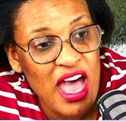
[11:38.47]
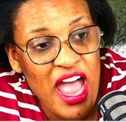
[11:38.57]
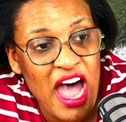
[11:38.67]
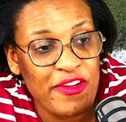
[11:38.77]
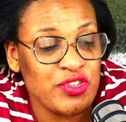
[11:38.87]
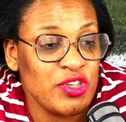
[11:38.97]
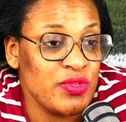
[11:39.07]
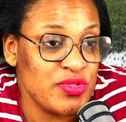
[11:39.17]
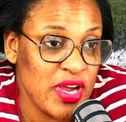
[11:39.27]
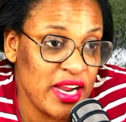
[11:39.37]
after you
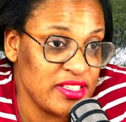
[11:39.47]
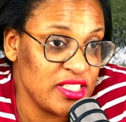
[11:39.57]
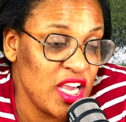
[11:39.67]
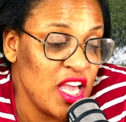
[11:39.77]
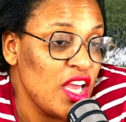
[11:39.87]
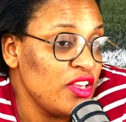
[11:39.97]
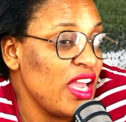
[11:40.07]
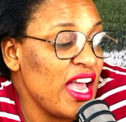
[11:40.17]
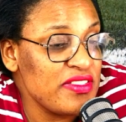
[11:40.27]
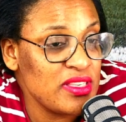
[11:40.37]
retracted. You
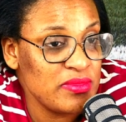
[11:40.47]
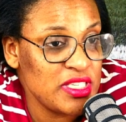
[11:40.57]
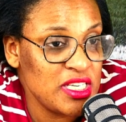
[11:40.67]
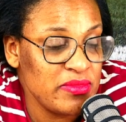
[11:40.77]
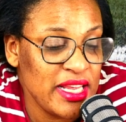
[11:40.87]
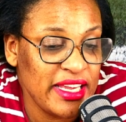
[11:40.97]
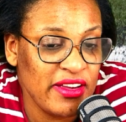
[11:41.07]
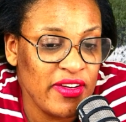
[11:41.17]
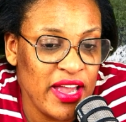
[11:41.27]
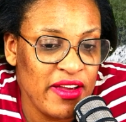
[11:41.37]
have some team like
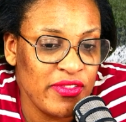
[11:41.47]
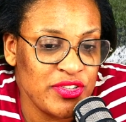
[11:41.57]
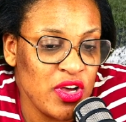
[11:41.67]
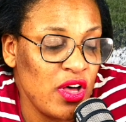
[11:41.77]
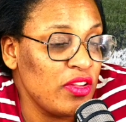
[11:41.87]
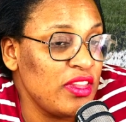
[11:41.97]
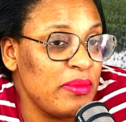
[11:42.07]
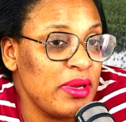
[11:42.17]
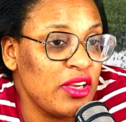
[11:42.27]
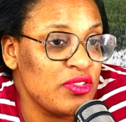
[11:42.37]
Everton, they
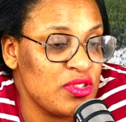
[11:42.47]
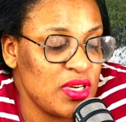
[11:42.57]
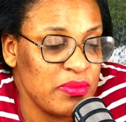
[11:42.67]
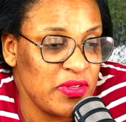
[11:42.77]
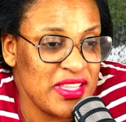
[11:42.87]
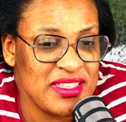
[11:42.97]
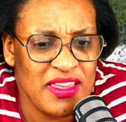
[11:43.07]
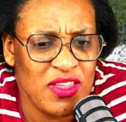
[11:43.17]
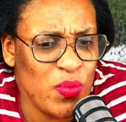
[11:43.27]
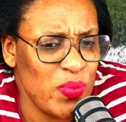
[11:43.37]
make a statement, they
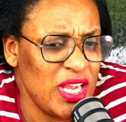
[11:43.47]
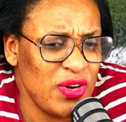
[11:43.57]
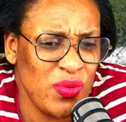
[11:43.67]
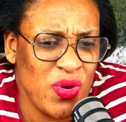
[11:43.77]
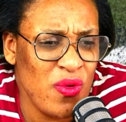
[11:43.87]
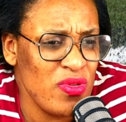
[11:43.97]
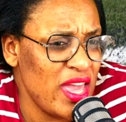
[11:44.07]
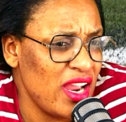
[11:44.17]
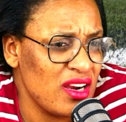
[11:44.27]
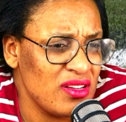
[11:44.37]
say, oh, we don't go
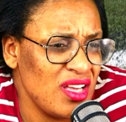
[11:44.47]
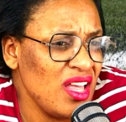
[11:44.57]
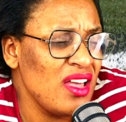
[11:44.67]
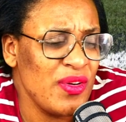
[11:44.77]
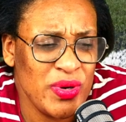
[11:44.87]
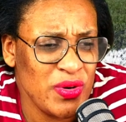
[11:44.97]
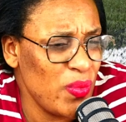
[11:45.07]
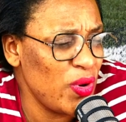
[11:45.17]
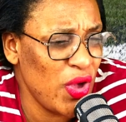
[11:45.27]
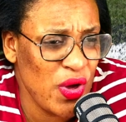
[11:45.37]
there. We don't
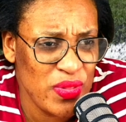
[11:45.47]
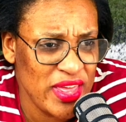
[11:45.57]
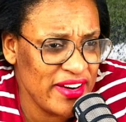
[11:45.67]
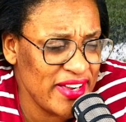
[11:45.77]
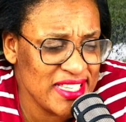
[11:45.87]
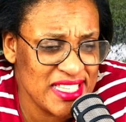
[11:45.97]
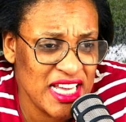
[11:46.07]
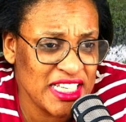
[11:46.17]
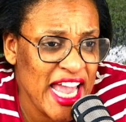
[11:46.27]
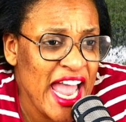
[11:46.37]
want to go there. That's
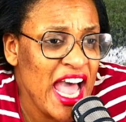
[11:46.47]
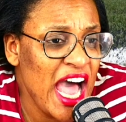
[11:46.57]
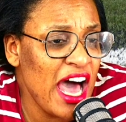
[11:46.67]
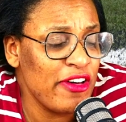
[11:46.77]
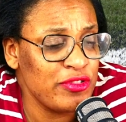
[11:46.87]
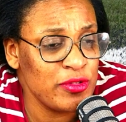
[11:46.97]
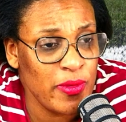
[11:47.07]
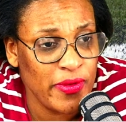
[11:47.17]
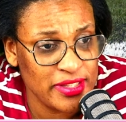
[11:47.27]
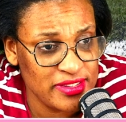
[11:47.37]
not how football
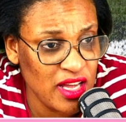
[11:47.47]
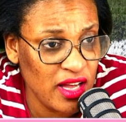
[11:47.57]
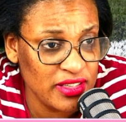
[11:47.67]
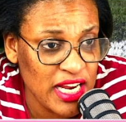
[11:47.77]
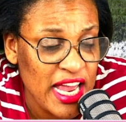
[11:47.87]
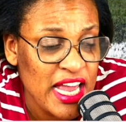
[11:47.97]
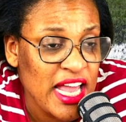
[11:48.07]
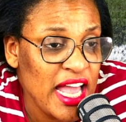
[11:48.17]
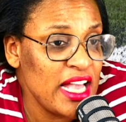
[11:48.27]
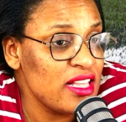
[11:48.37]
is done.
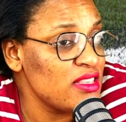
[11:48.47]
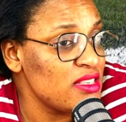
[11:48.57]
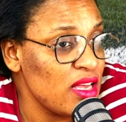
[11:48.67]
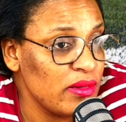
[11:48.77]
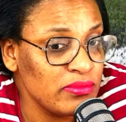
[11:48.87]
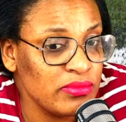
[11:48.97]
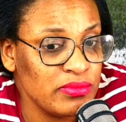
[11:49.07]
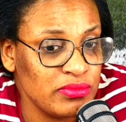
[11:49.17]
And some